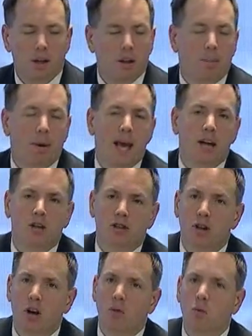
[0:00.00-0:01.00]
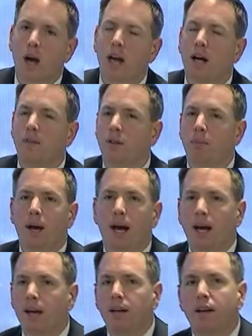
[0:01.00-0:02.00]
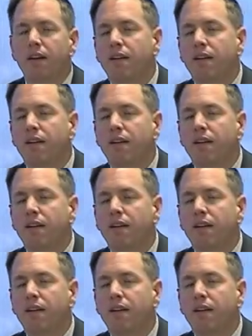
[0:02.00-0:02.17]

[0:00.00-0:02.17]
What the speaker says: The payers know right off the bat,